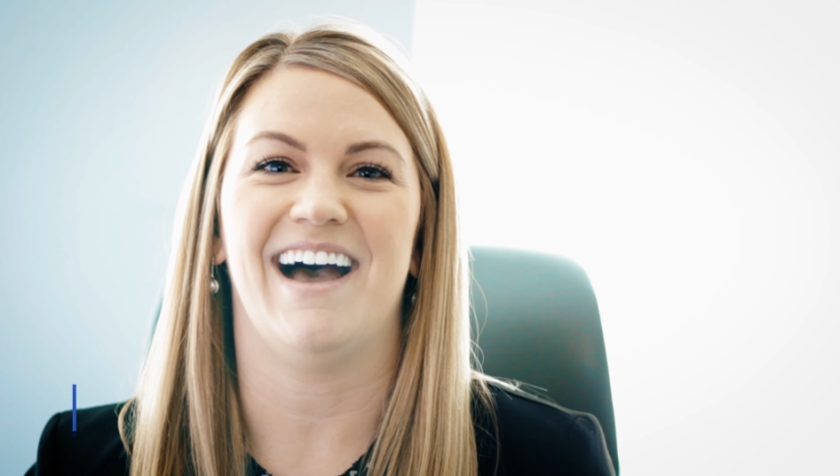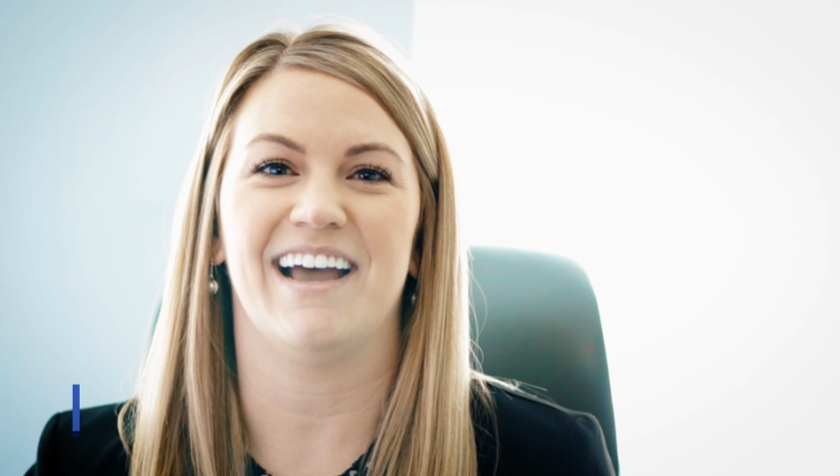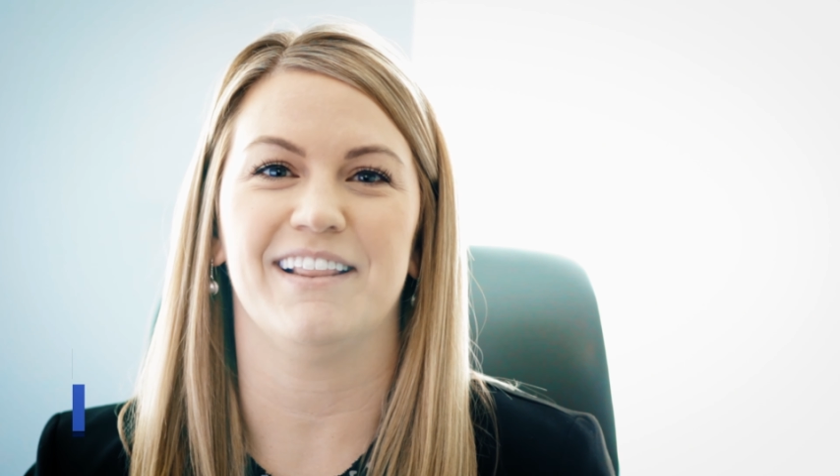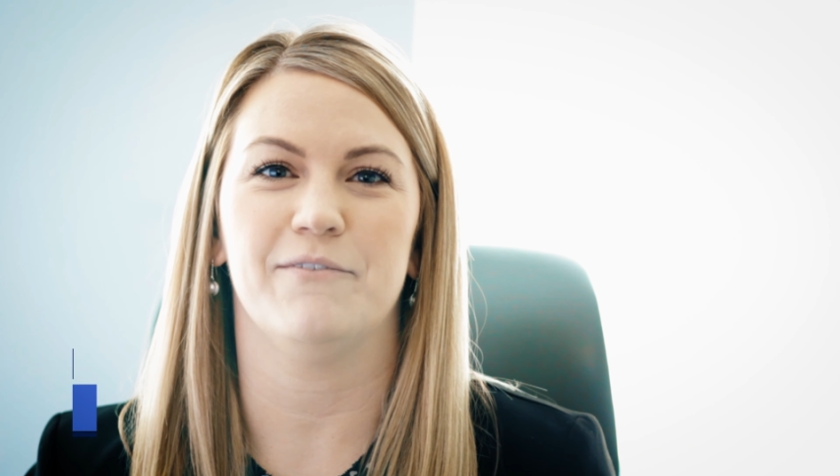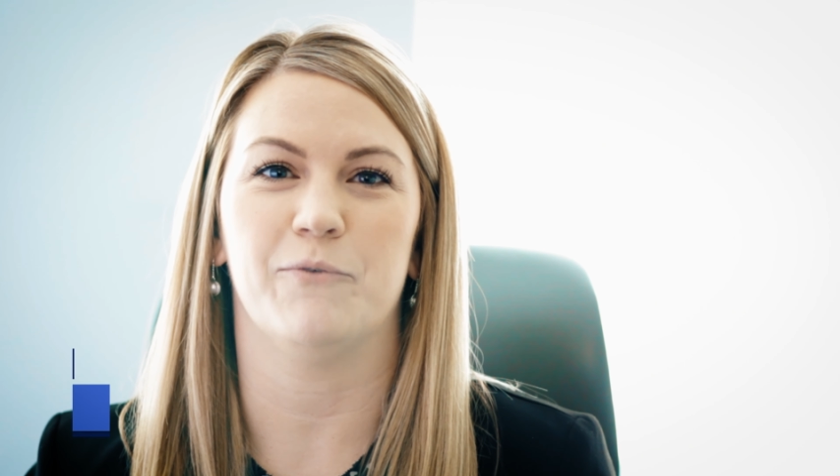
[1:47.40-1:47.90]
I
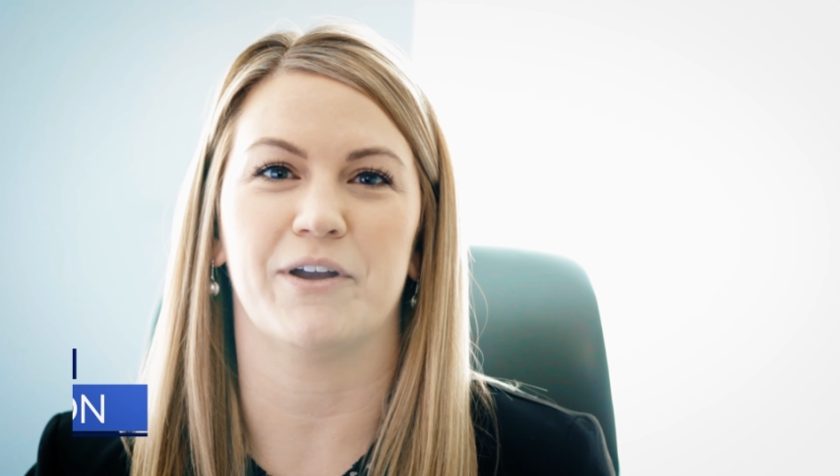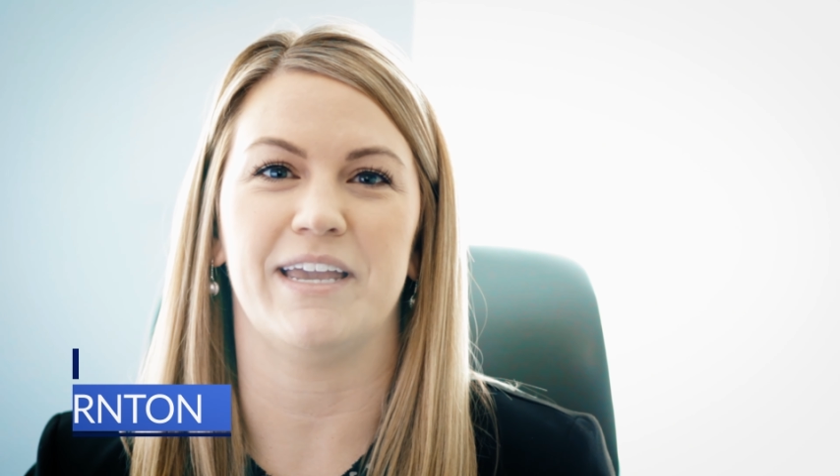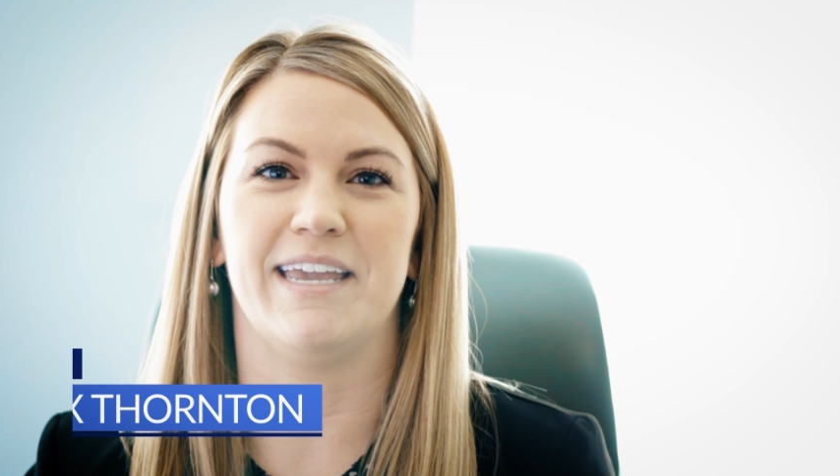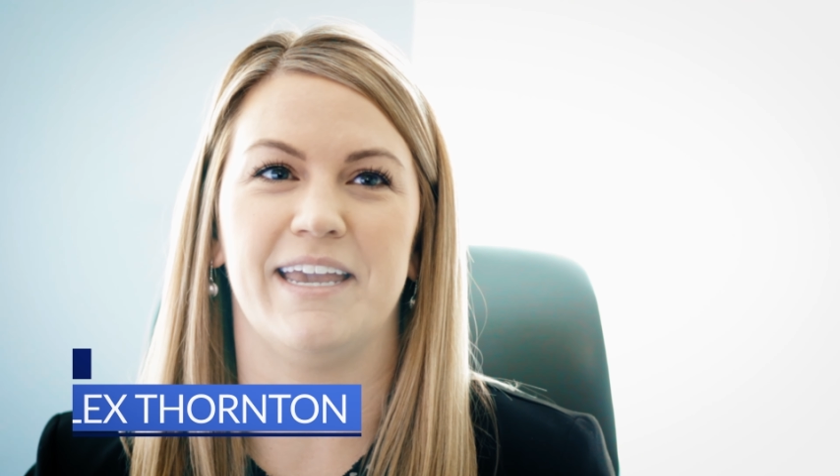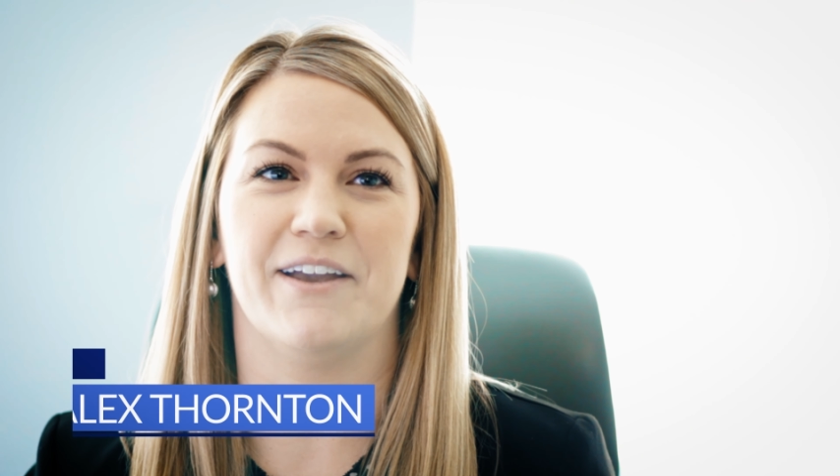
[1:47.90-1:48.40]
love
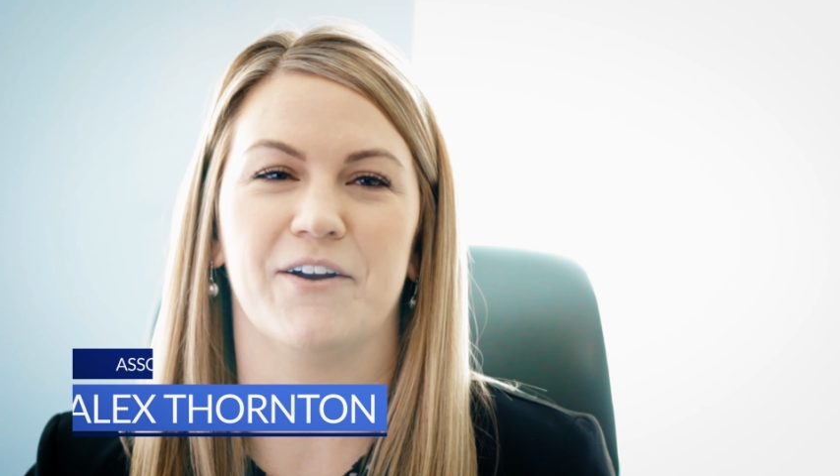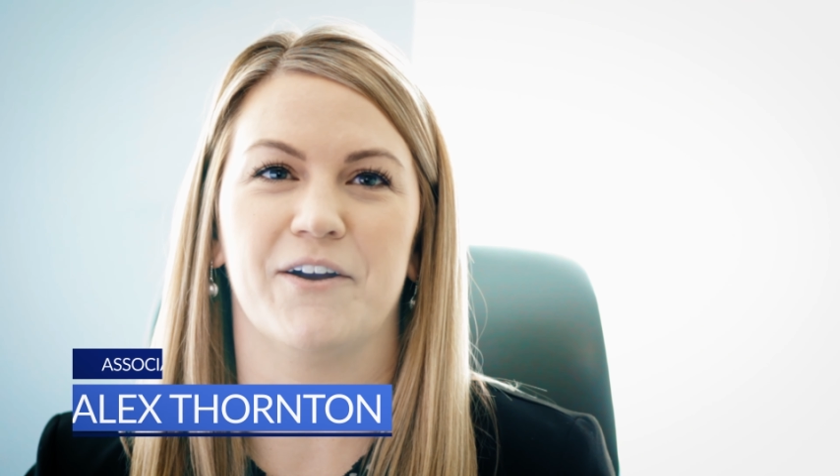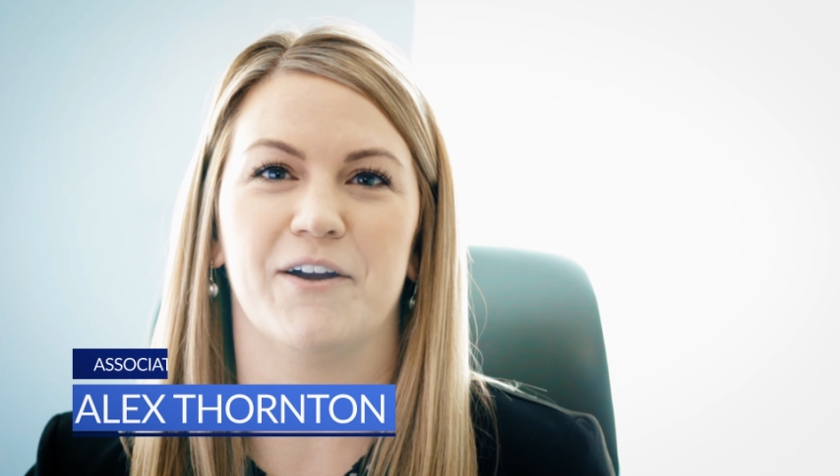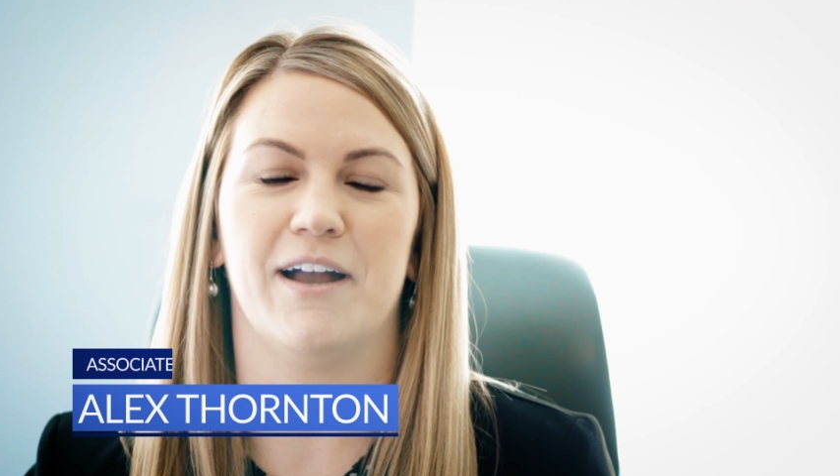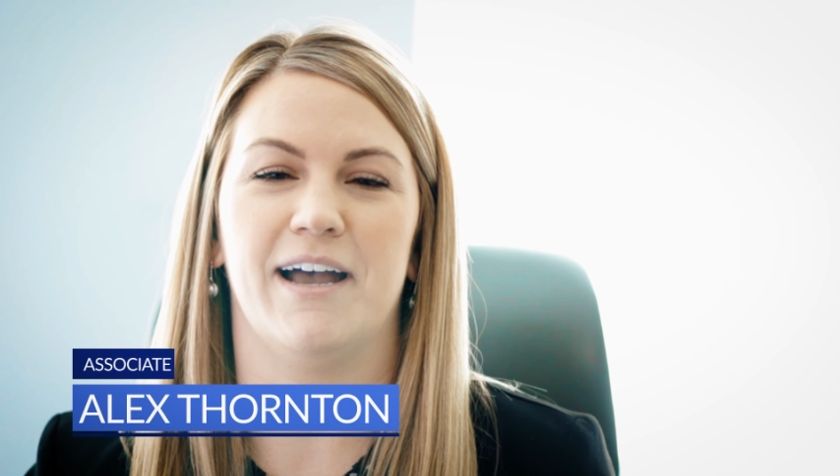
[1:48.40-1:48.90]
working here